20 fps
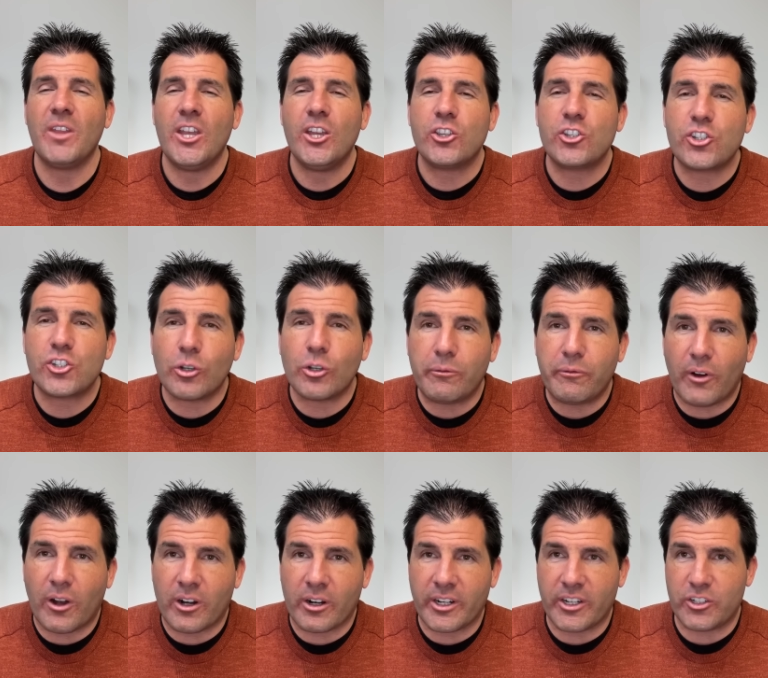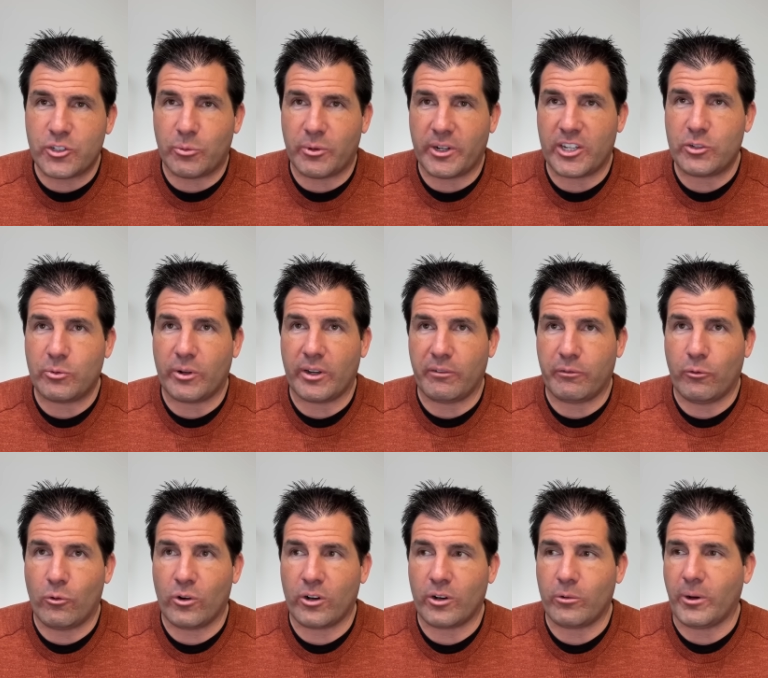so far in
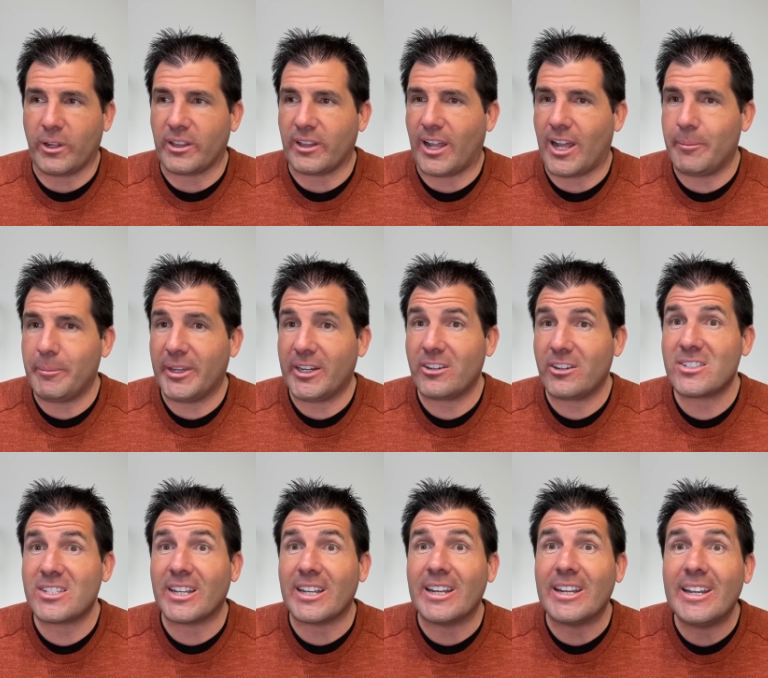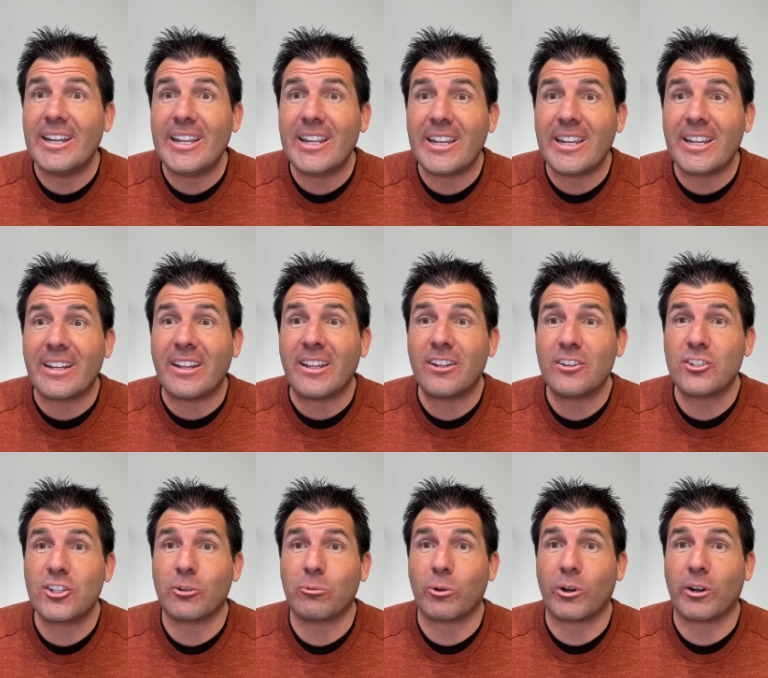2024 when lawmakers need
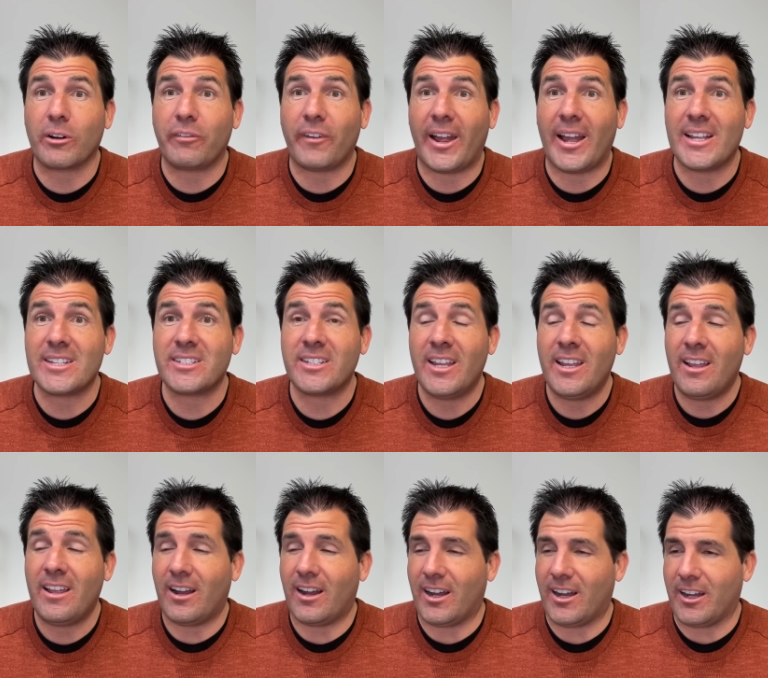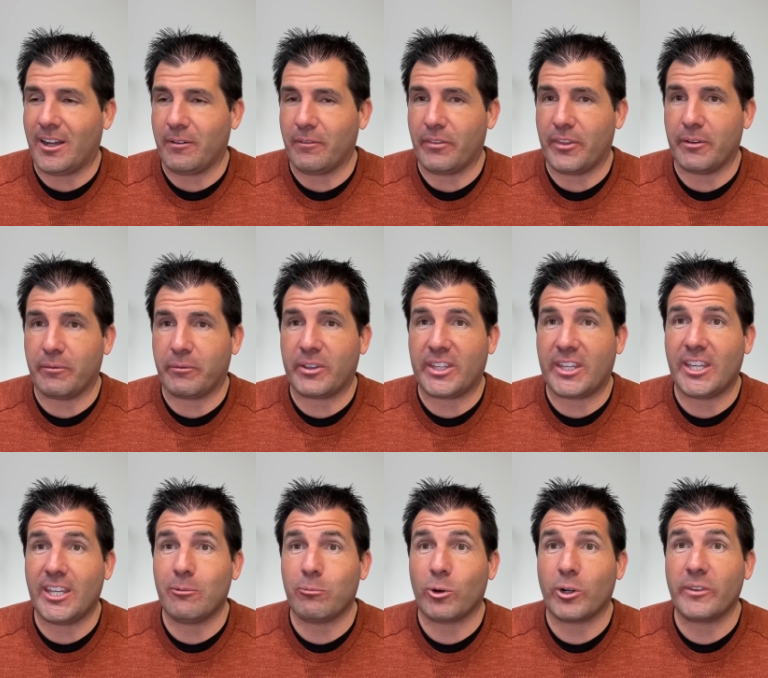to work fast. Uh, the
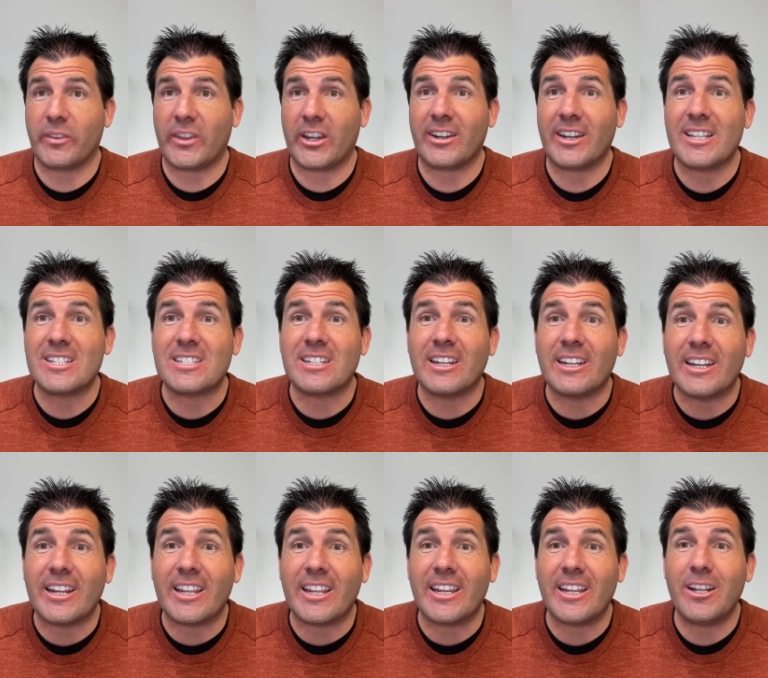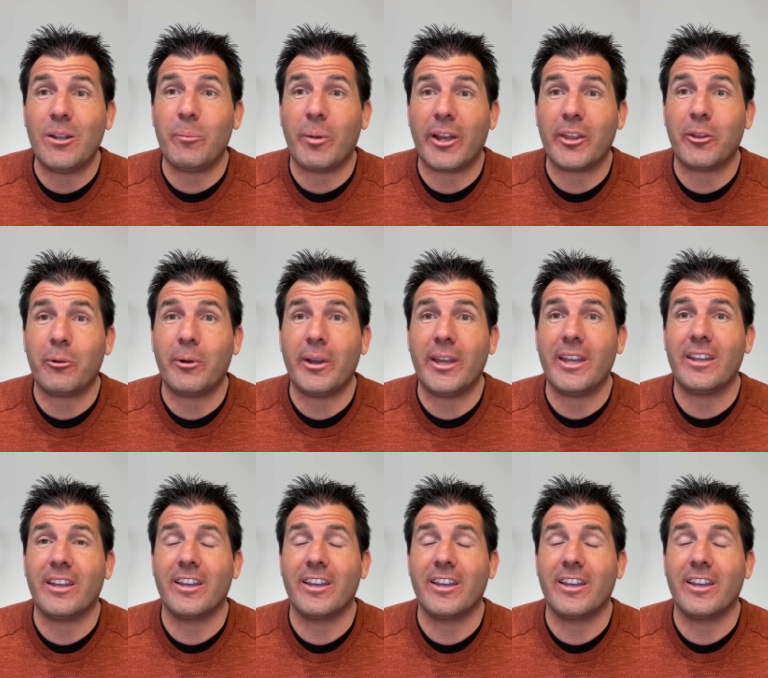key word there is need, by the way.